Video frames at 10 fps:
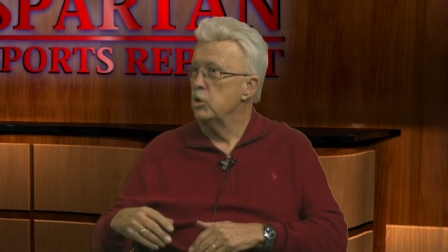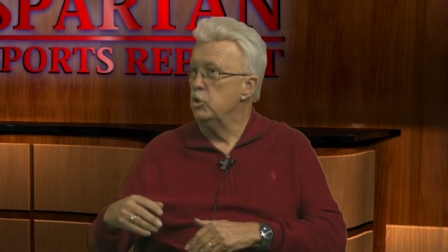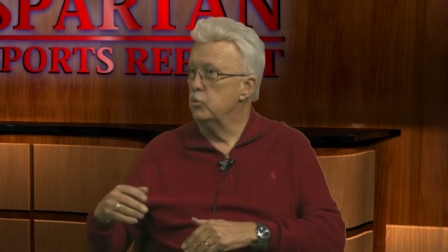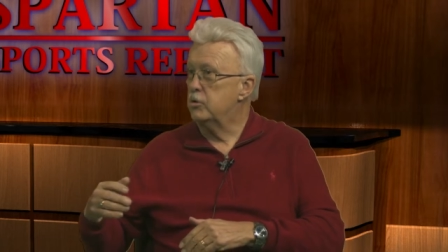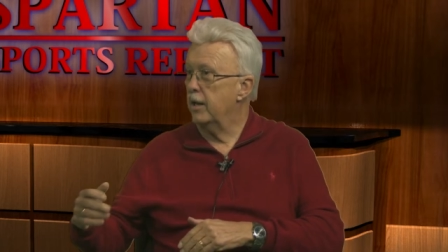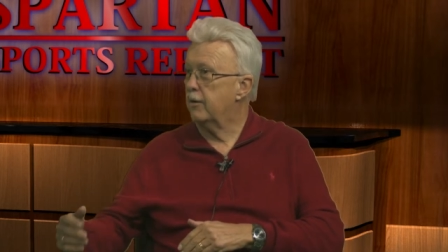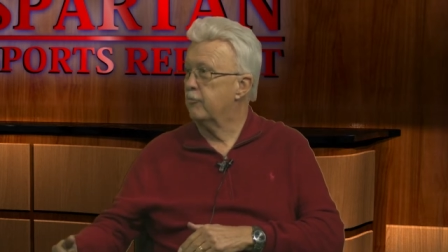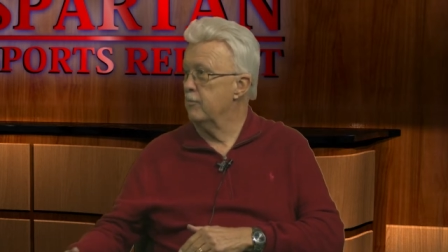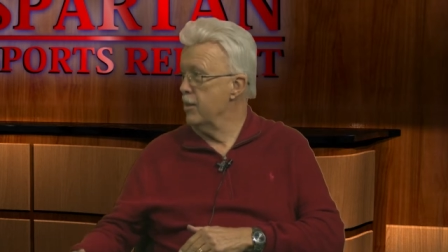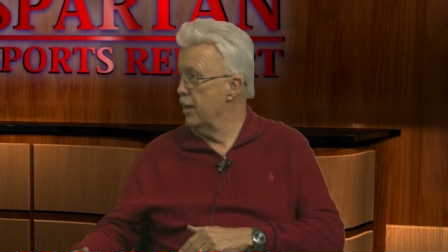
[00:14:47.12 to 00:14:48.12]
you take
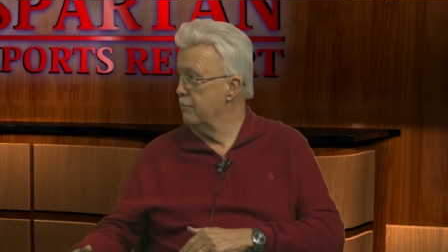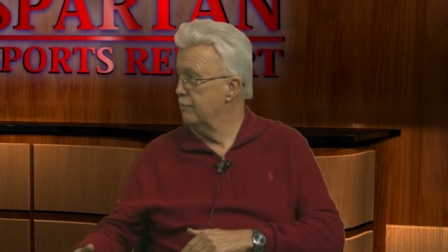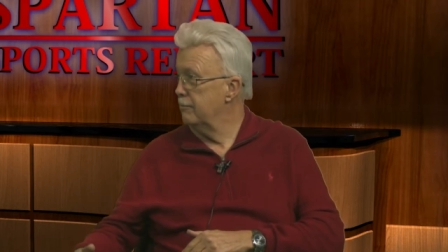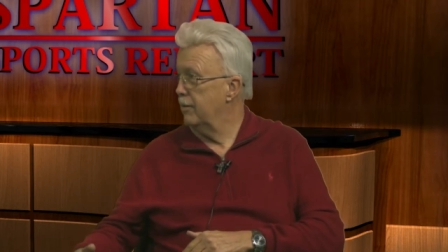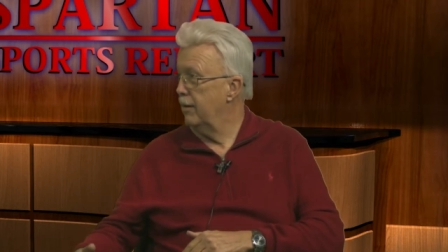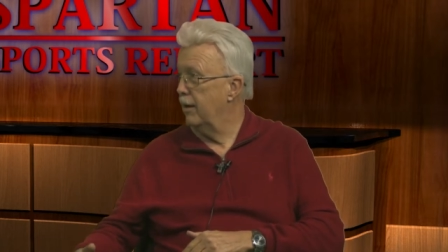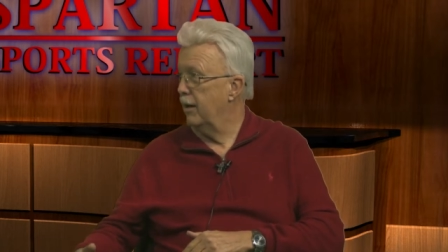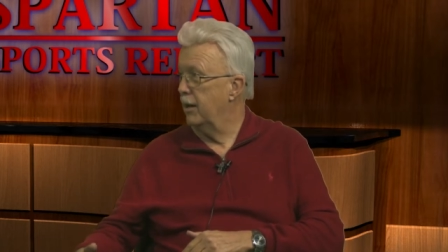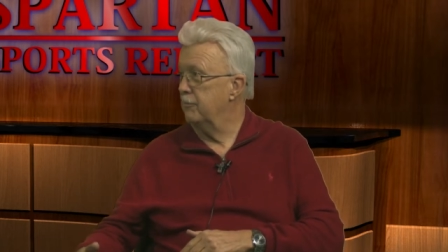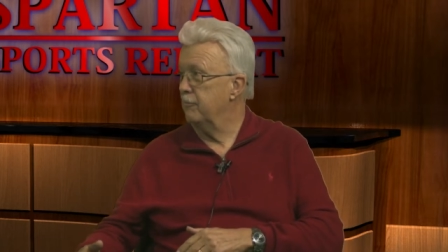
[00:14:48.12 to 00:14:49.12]
from them
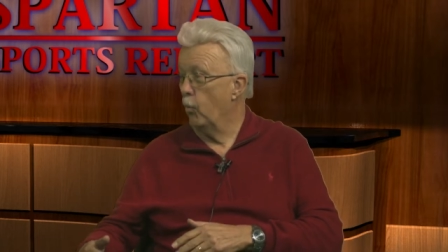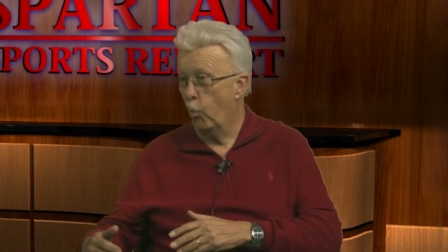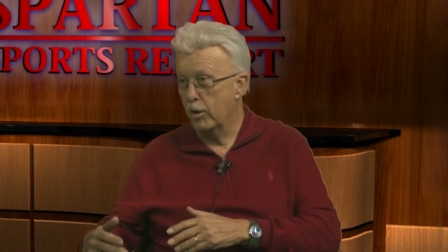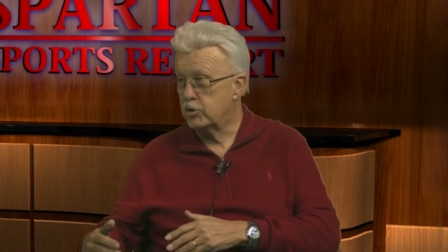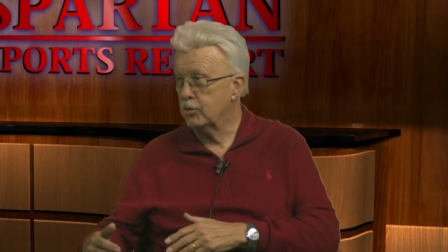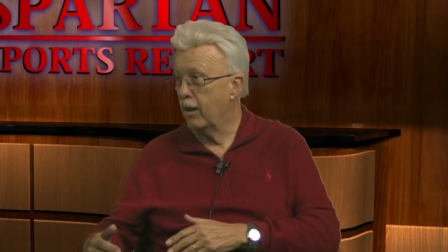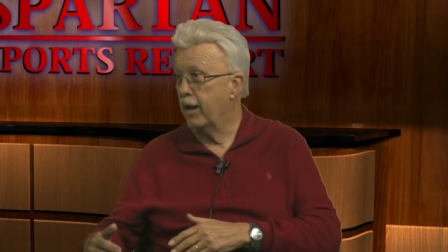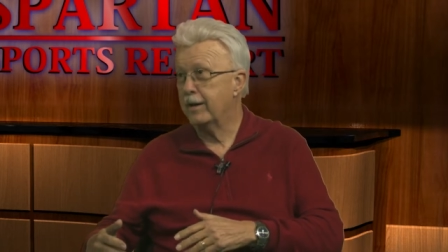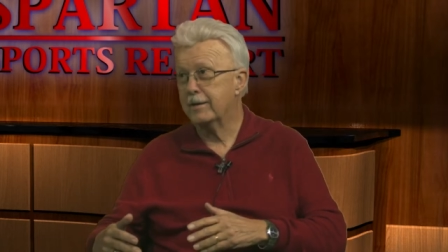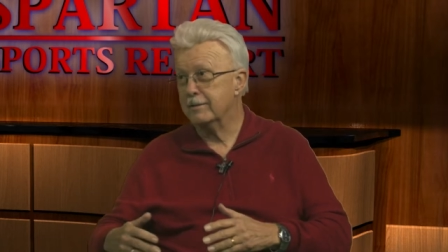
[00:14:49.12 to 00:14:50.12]
um, what you
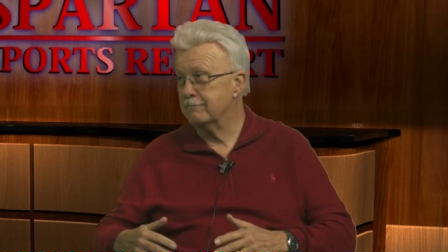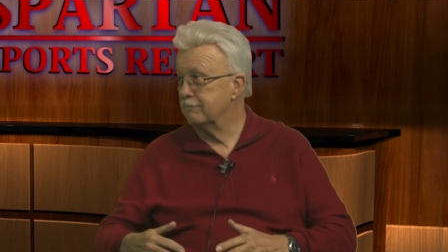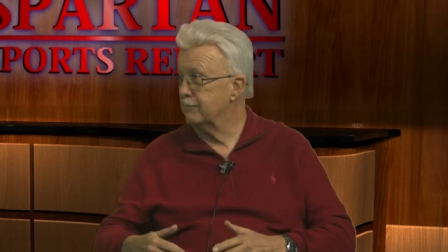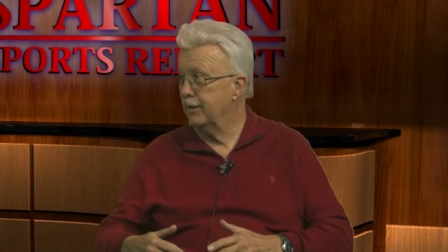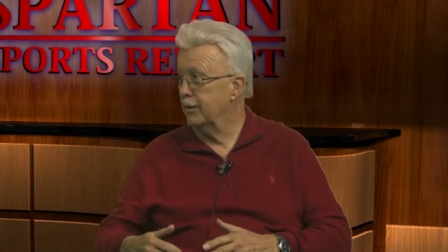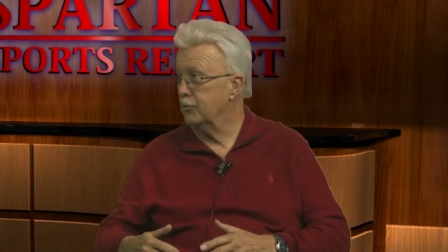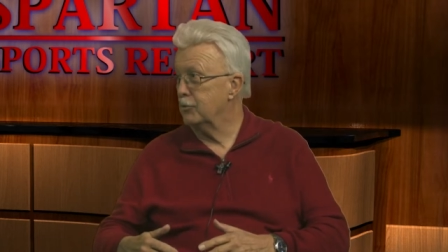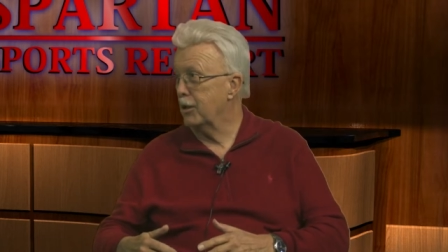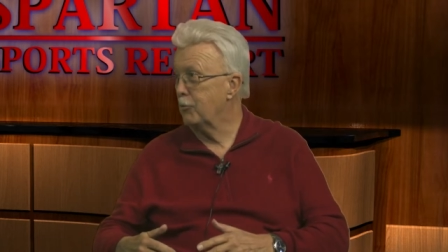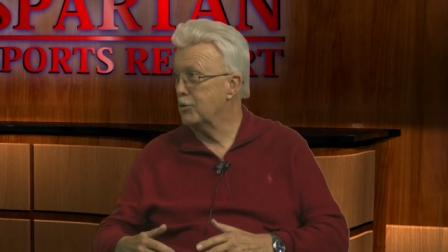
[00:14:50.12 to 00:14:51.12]
like and, and
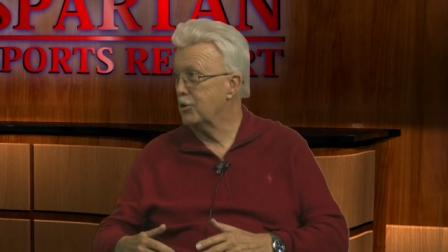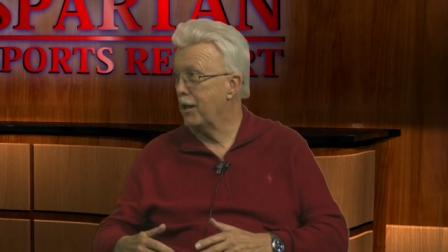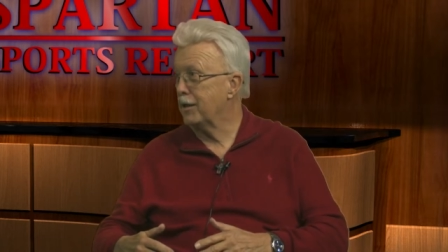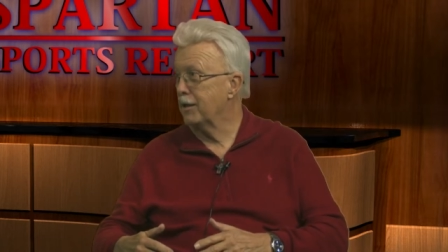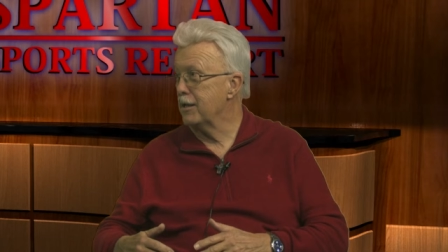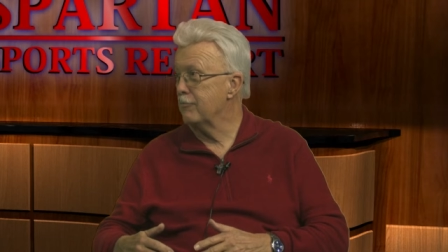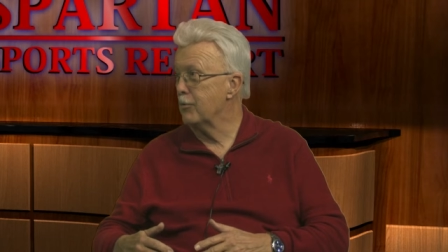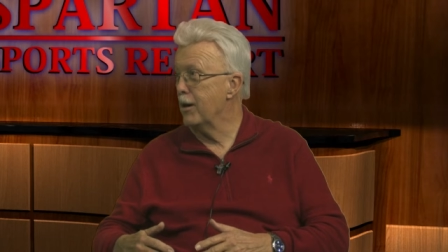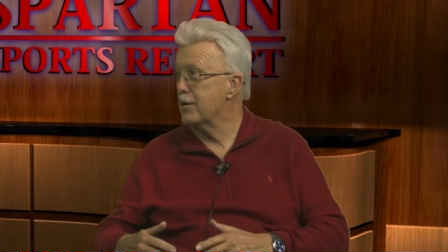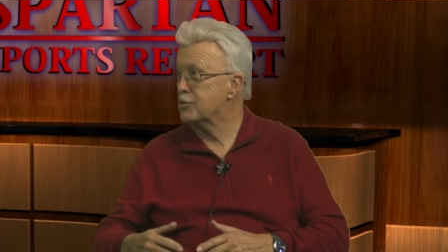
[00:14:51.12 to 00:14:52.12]
take yeah. what you like or leave
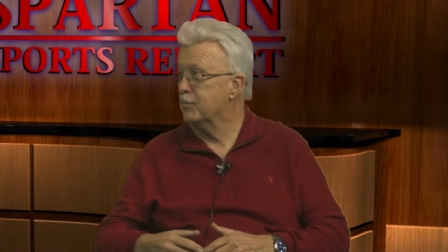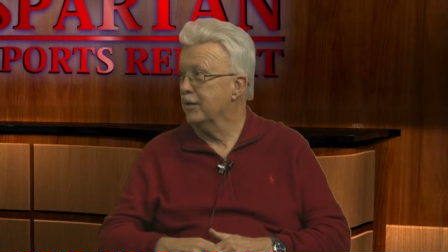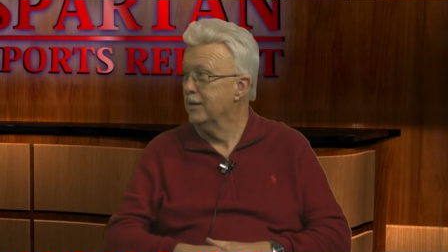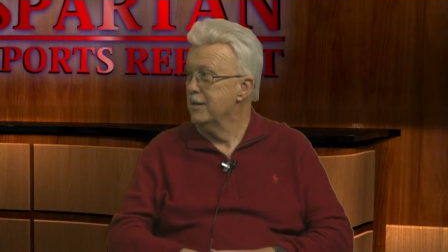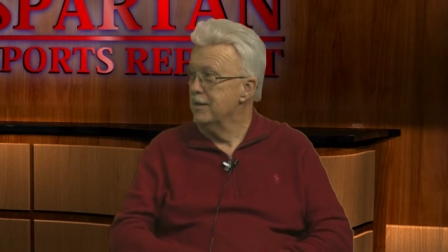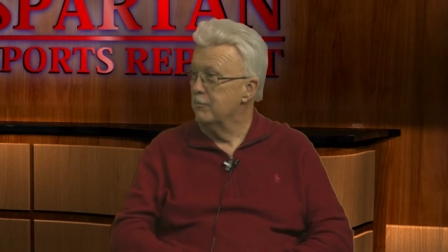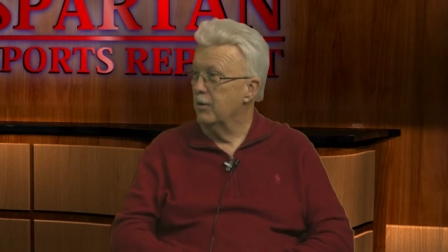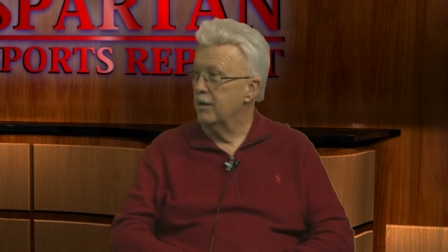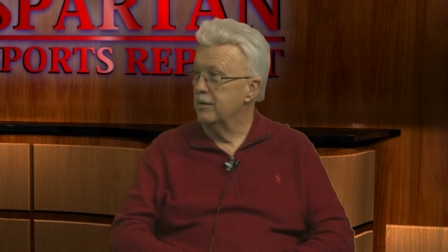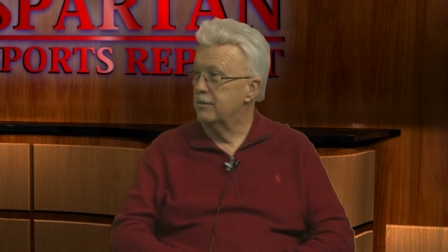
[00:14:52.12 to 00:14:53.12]
the rest. Yeah. But, yeah.
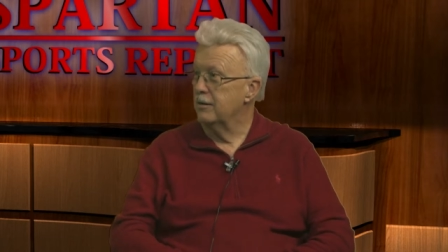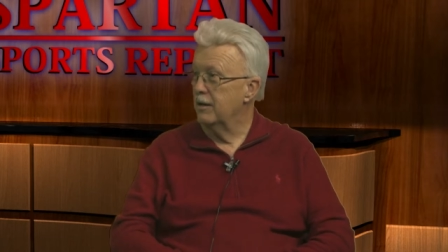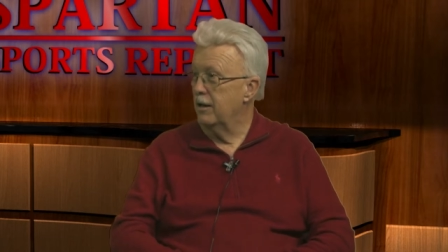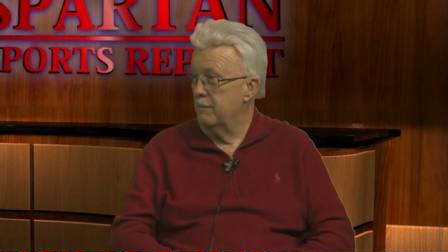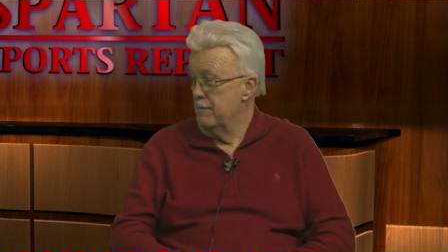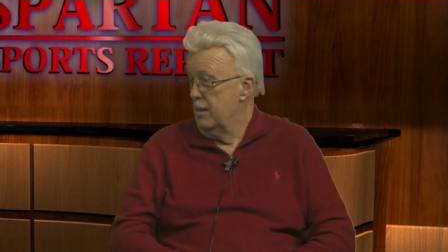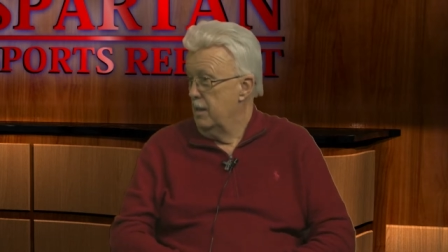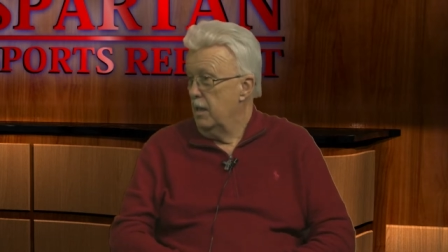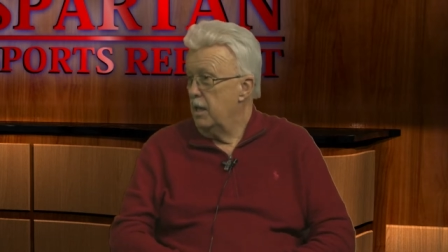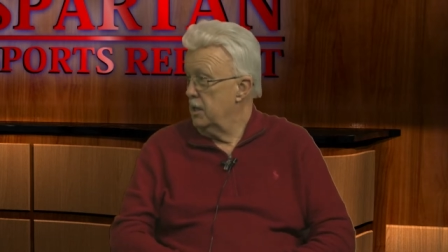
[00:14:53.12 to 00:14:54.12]
but right. uh,
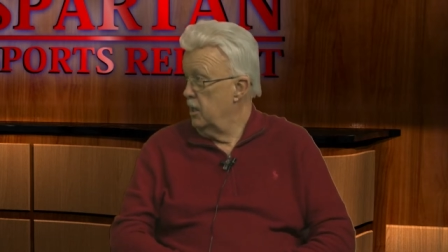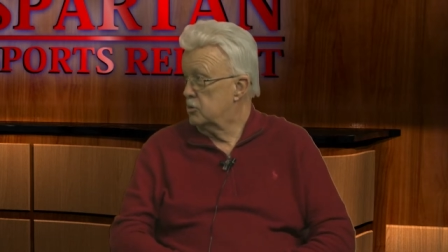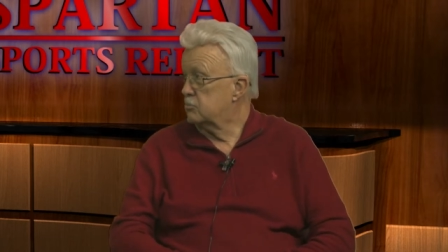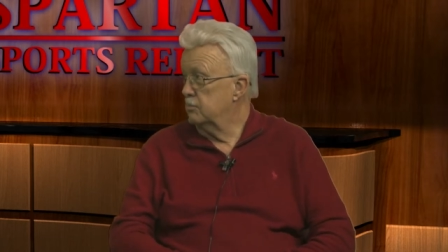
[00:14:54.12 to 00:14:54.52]
it, it's